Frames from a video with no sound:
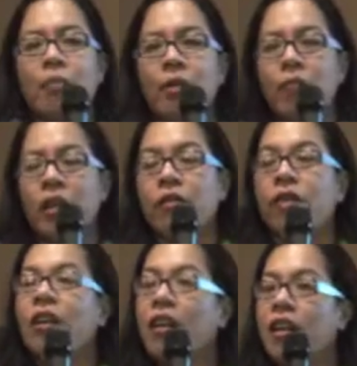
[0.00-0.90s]
pumping of
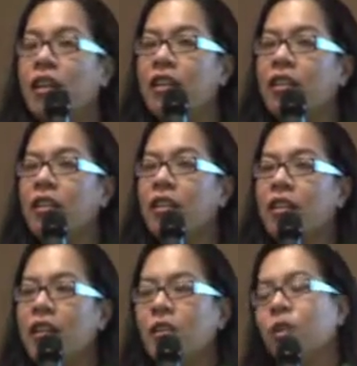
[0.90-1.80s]
the heart
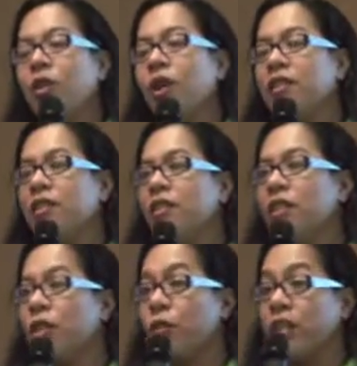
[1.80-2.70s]
is what causes the
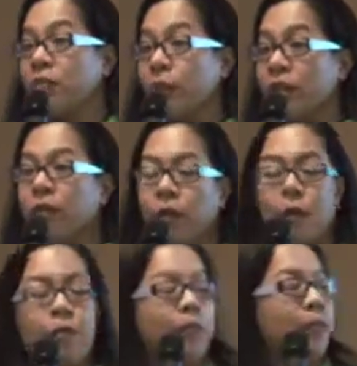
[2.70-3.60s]
decreased blood flow.